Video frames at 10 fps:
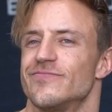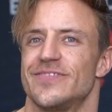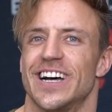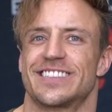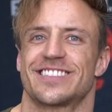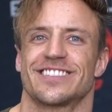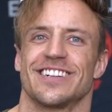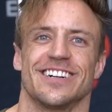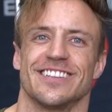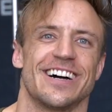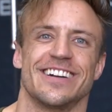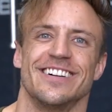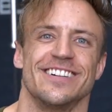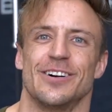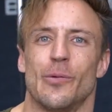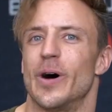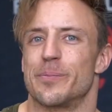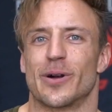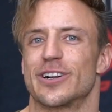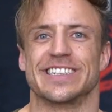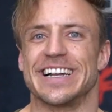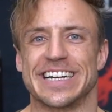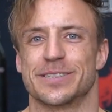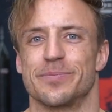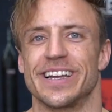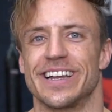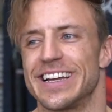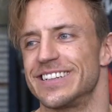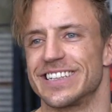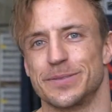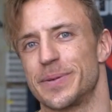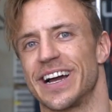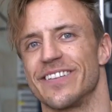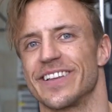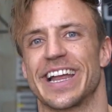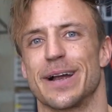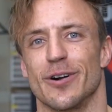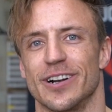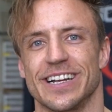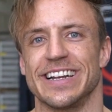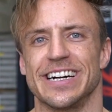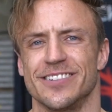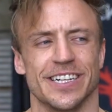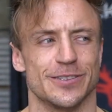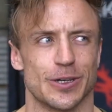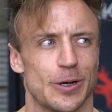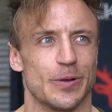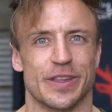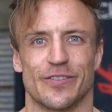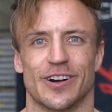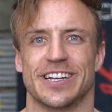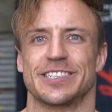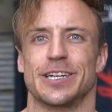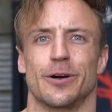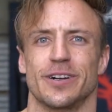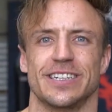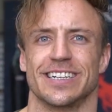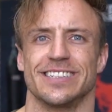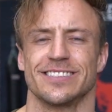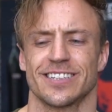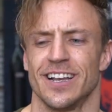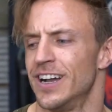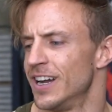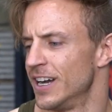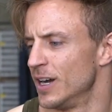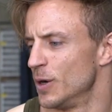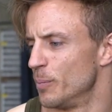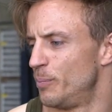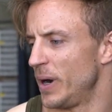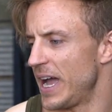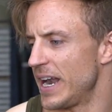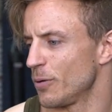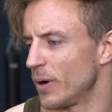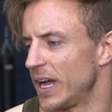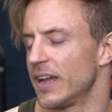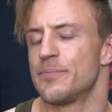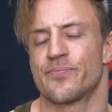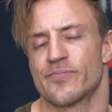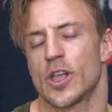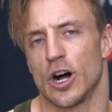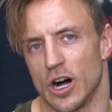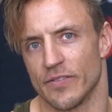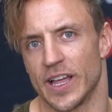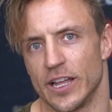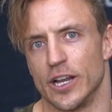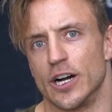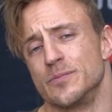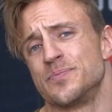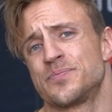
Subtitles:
That's a lie. One person asked me, and he's behind the camera right now, and it's only for SEO reasons. But anyway, on that note,